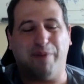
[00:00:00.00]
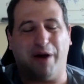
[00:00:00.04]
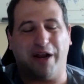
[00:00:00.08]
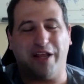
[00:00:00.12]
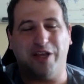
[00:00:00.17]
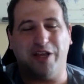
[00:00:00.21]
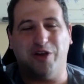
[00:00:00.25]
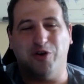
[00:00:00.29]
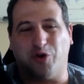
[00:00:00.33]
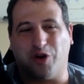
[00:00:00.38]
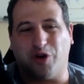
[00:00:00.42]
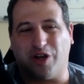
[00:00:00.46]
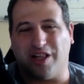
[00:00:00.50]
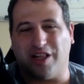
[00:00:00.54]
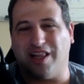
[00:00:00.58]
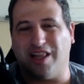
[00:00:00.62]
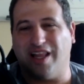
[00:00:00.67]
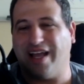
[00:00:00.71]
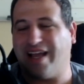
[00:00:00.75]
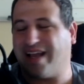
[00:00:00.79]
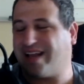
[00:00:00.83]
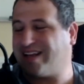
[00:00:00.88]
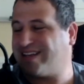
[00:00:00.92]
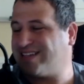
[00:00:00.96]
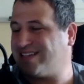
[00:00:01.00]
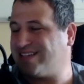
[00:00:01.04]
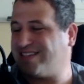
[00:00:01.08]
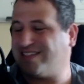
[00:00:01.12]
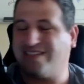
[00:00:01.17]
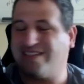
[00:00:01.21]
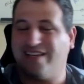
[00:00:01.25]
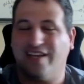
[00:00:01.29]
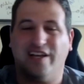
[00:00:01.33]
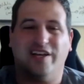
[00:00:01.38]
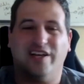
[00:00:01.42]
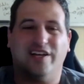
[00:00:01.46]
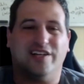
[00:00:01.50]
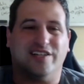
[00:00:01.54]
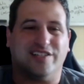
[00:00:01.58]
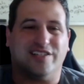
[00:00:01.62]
Anybody who clicks